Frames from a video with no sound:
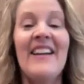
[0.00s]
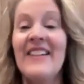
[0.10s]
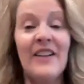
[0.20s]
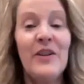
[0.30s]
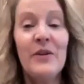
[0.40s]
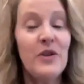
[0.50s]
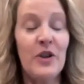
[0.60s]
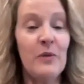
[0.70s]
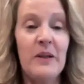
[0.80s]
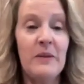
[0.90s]
And I don't
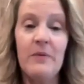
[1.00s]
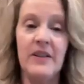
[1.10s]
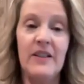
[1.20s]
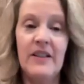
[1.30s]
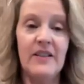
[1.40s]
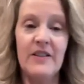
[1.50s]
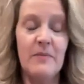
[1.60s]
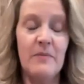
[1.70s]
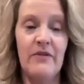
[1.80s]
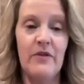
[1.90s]
show people the needles
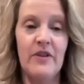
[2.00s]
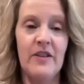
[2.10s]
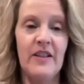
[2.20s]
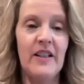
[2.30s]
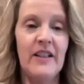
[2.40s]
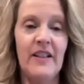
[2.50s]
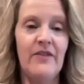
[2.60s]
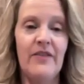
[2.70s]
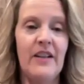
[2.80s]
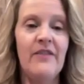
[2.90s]
before, like if
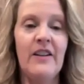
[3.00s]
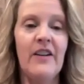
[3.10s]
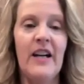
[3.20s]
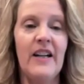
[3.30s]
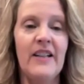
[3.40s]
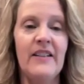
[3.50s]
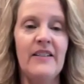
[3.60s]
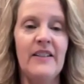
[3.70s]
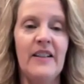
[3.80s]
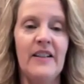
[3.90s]
they've never had it,
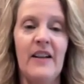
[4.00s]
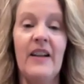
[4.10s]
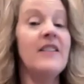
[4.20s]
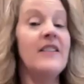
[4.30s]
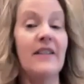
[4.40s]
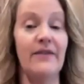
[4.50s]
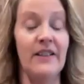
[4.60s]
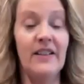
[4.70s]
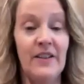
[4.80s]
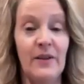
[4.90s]
like I
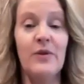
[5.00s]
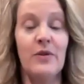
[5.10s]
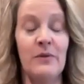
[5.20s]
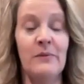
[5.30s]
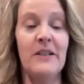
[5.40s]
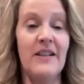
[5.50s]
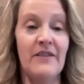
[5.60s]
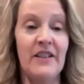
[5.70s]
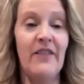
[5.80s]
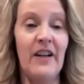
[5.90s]
definitely don't show them the
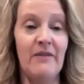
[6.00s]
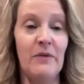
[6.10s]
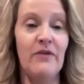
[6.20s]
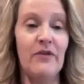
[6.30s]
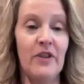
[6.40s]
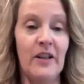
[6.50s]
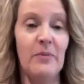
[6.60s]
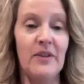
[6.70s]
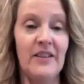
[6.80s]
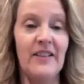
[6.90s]
75 before I
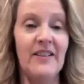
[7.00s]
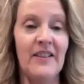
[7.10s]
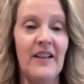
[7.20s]
put it in.